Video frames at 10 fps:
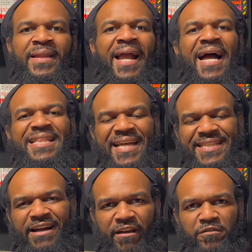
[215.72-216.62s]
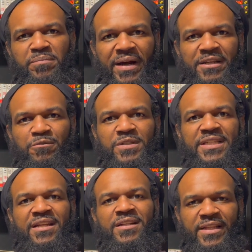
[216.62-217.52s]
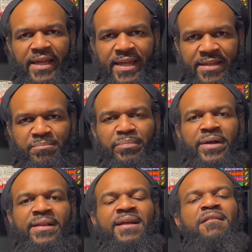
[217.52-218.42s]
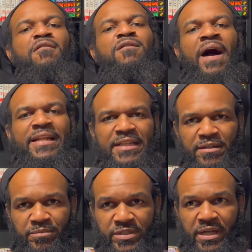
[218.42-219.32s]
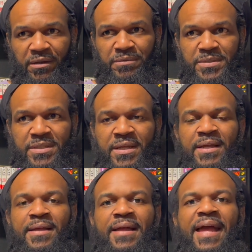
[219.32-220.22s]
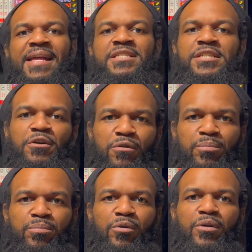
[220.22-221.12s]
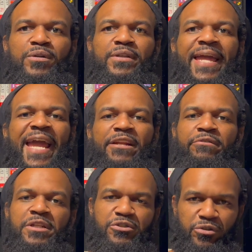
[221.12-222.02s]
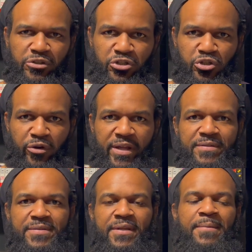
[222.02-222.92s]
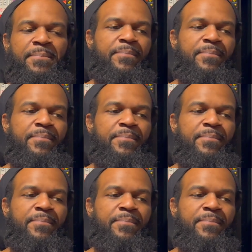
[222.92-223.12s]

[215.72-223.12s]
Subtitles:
I liked how everybody was settling in but finding themselves and still catering to their strengths.